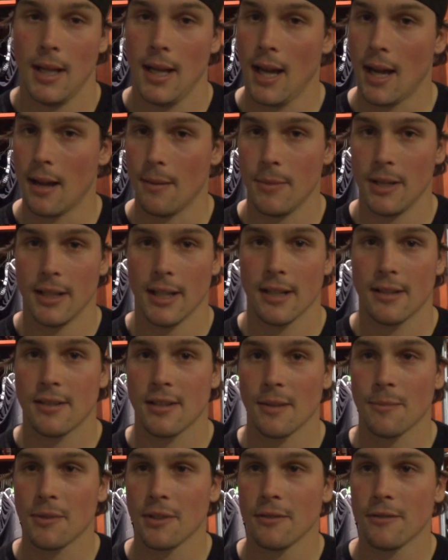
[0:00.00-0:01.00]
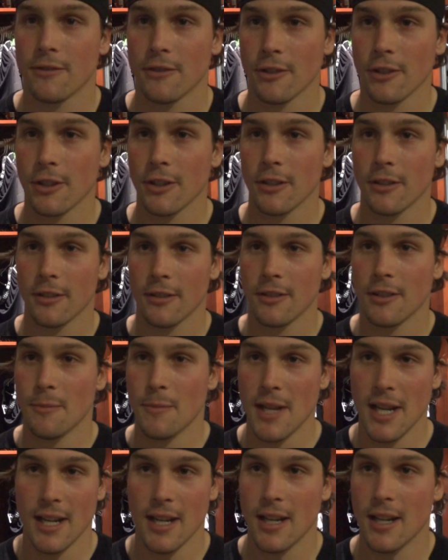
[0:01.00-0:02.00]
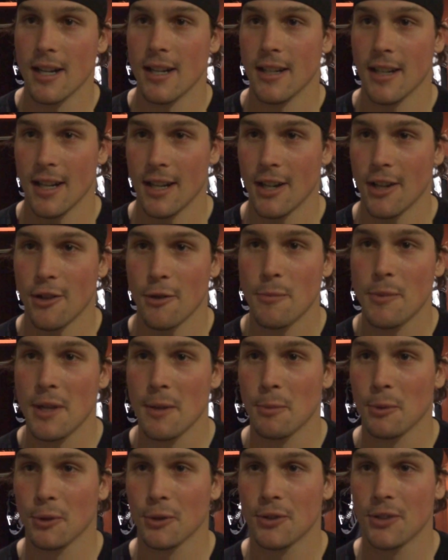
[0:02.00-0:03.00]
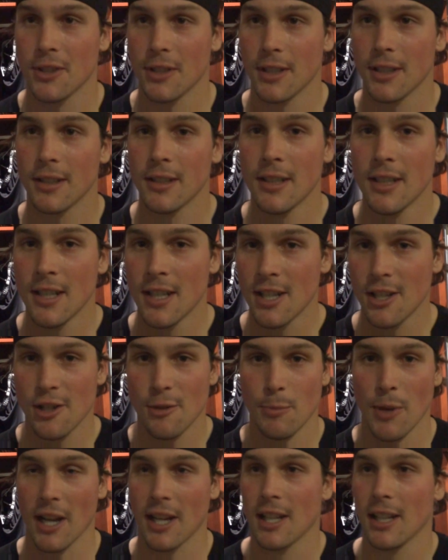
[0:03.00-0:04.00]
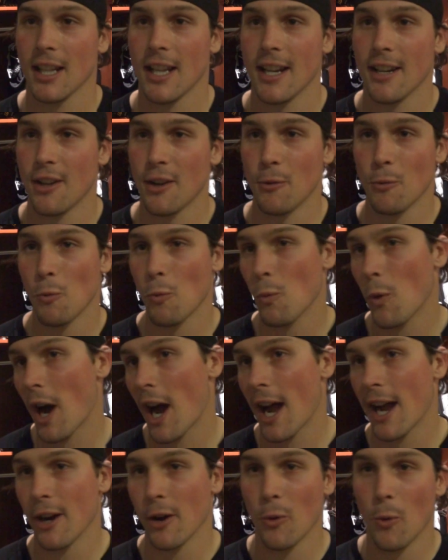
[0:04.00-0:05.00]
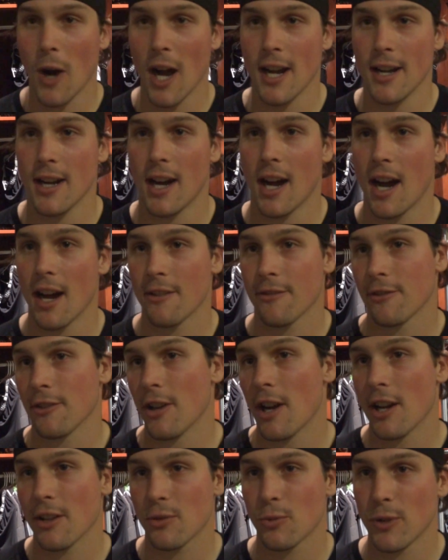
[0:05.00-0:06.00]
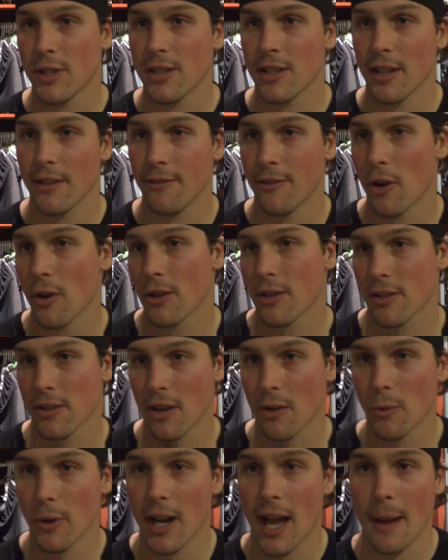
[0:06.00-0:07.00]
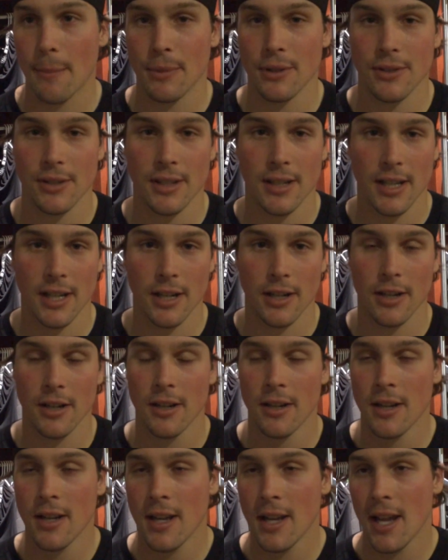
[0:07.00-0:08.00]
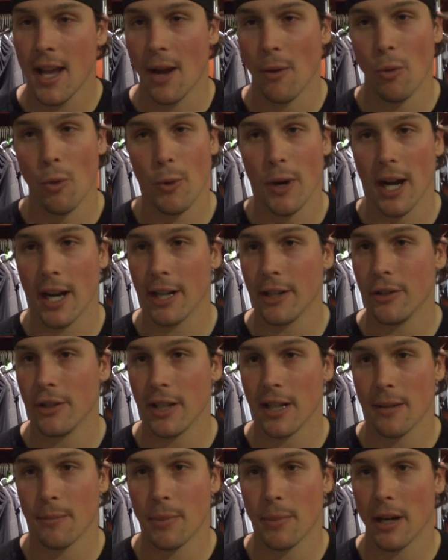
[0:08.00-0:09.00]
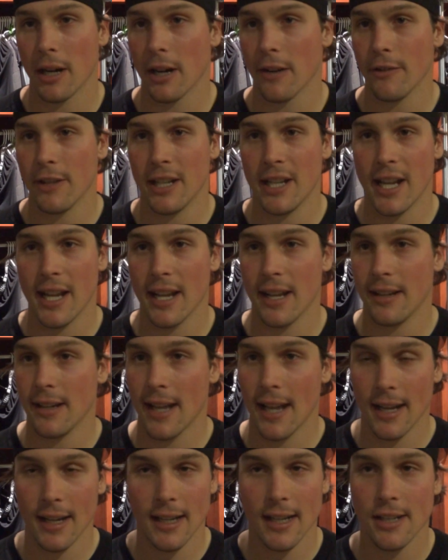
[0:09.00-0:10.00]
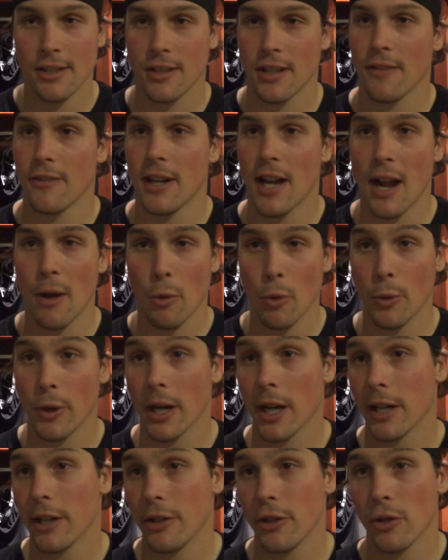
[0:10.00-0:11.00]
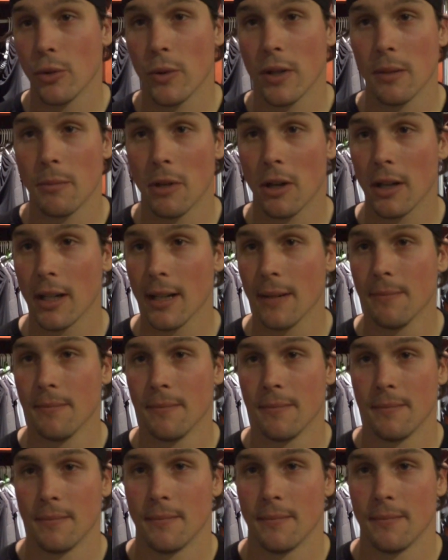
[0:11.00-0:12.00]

Yeah, I mean, that's something for the media and, and other people to speculate on why or why not. For us, we stay focused on what happens in here and what we got to do to get better every day and, and each and every night what we got to do to win a ball game.